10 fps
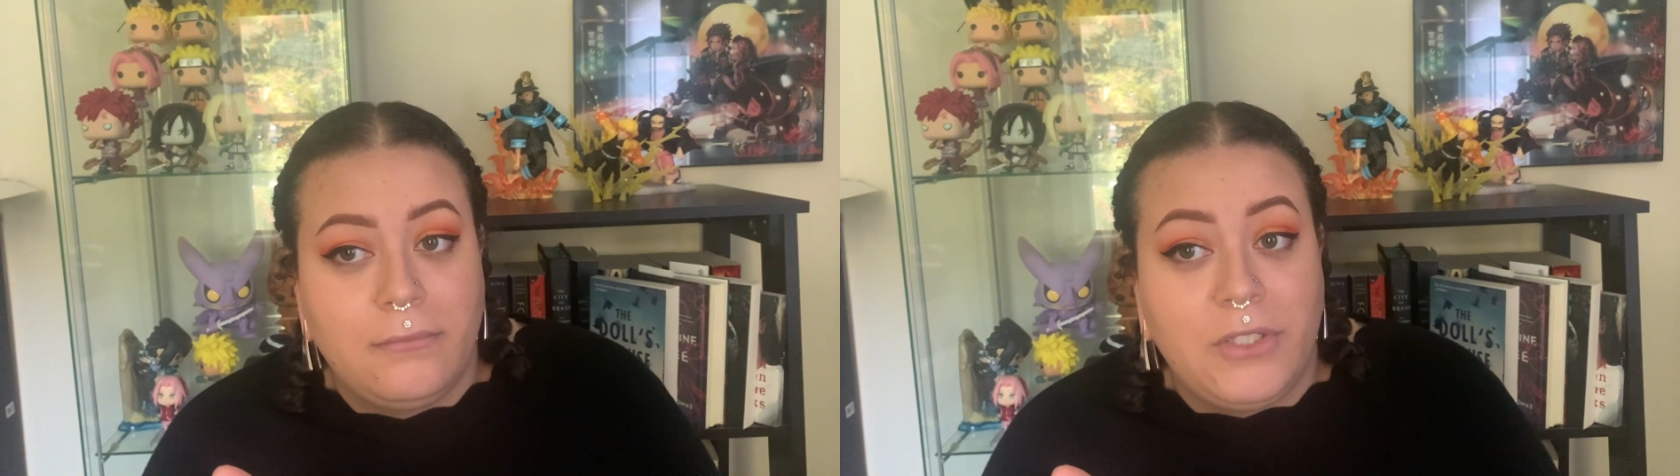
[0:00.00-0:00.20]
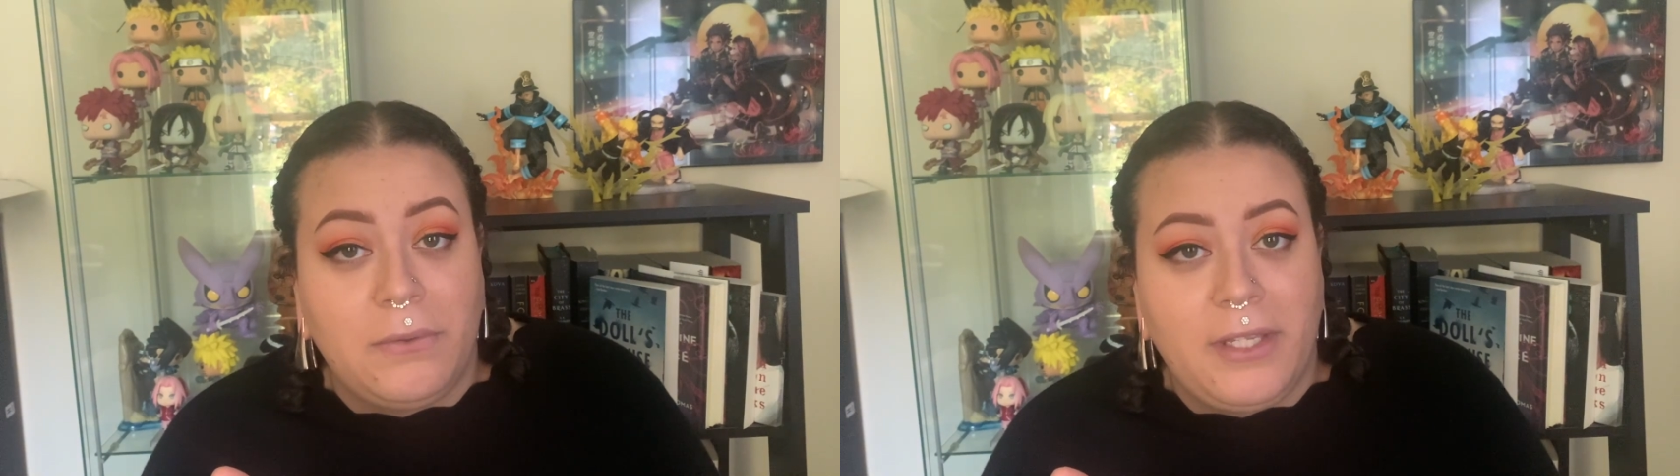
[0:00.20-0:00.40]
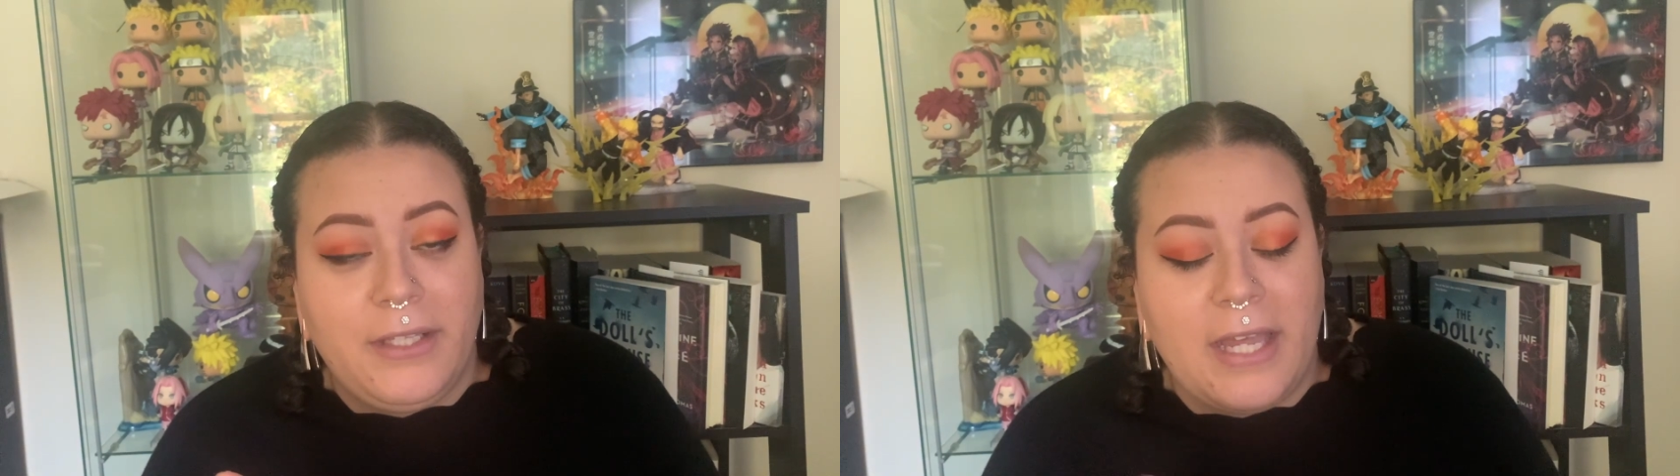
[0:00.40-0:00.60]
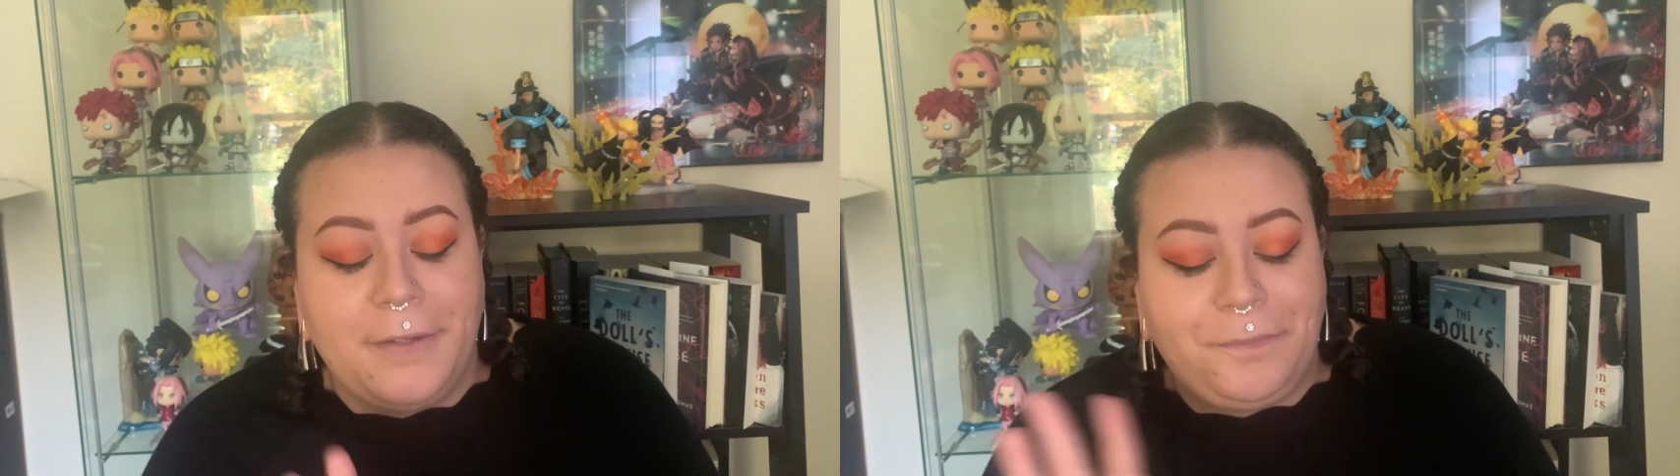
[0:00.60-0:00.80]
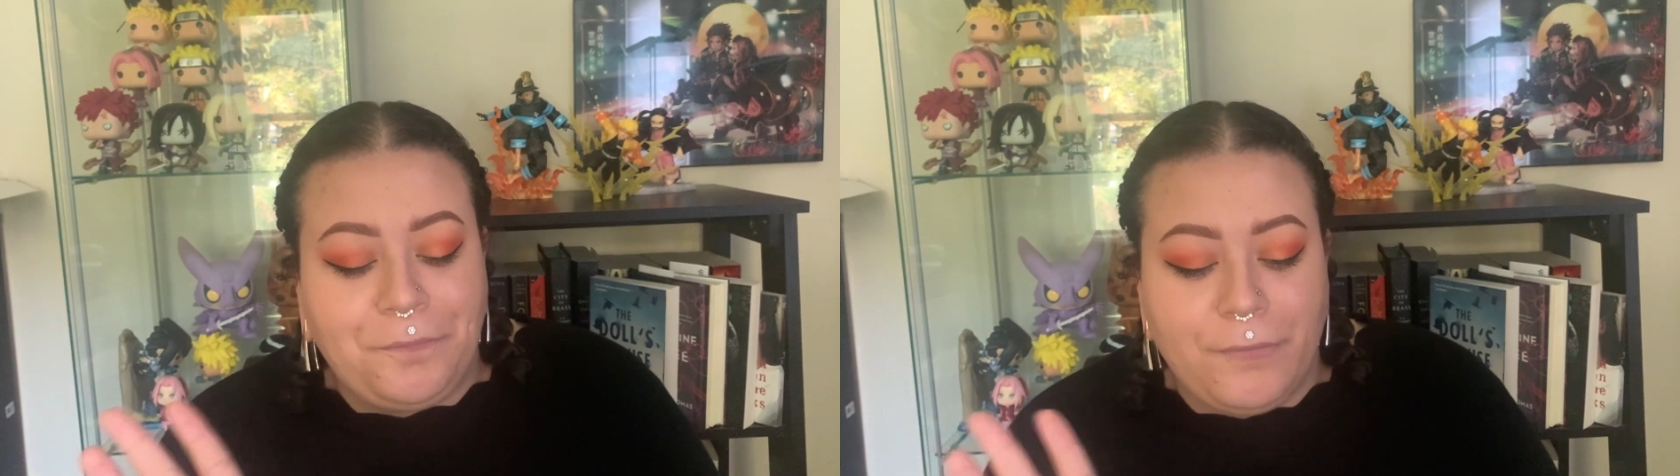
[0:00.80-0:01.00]
Don't like
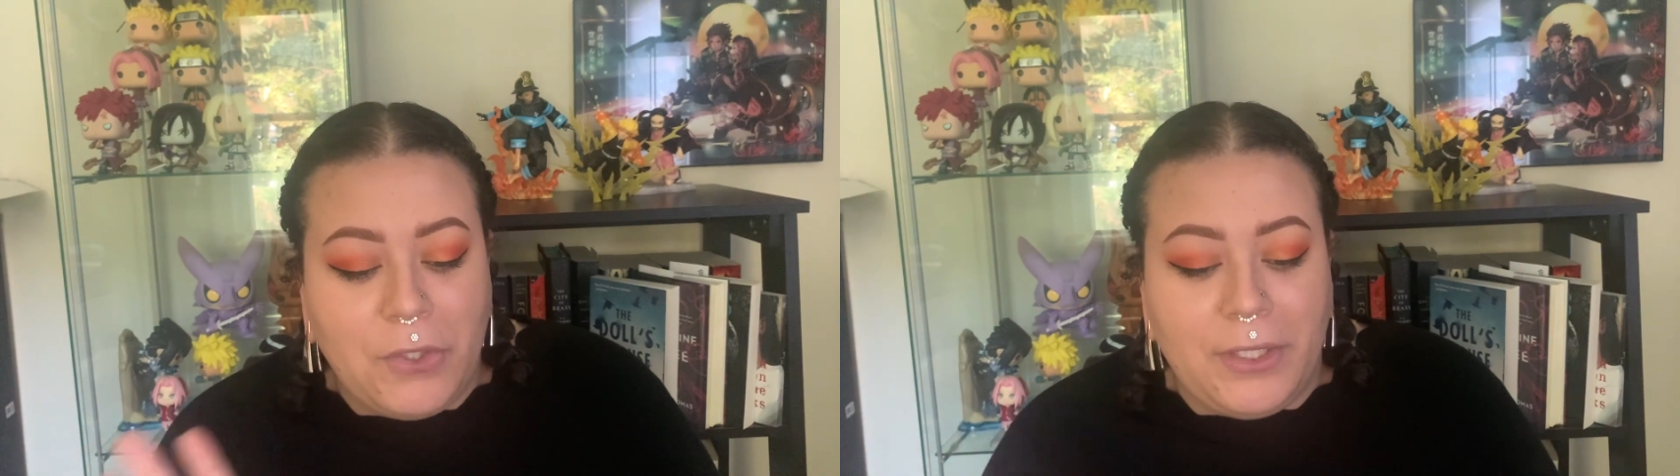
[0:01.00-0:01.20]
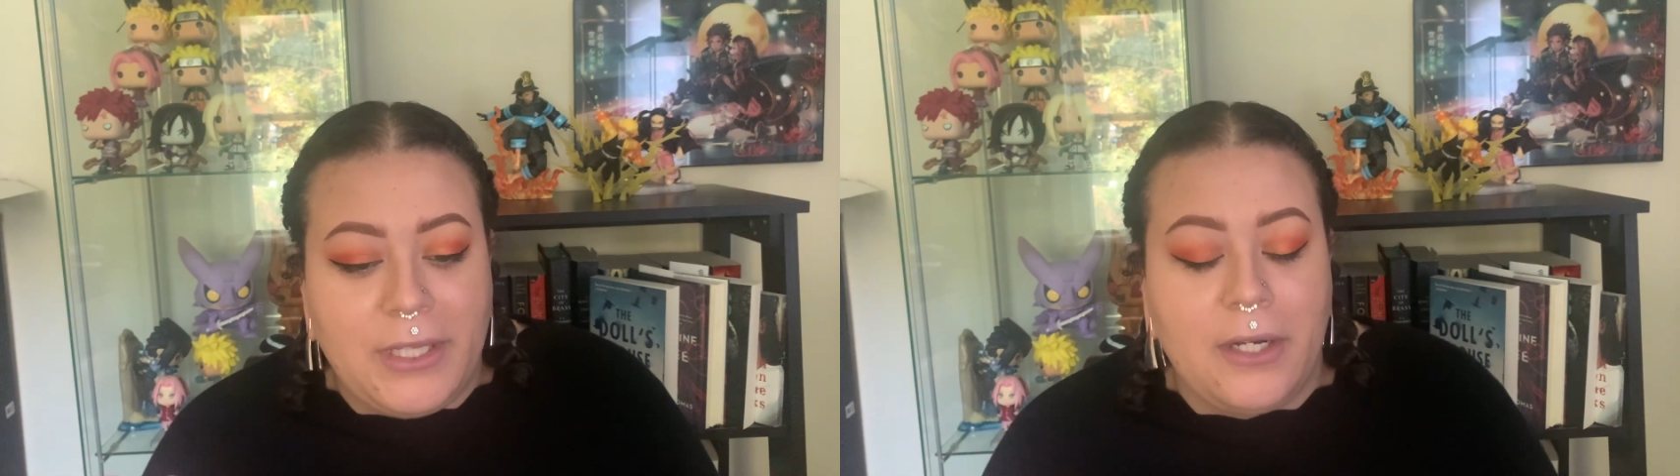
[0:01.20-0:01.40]
that. Don't like that